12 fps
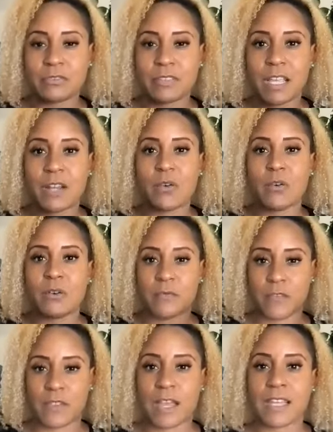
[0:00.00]
in order
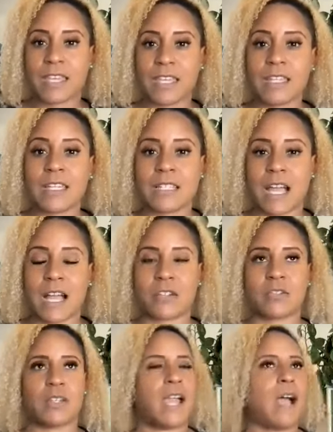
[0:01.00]
for that healing to
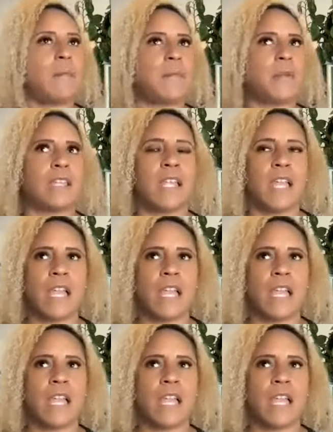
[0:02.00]
actually happen.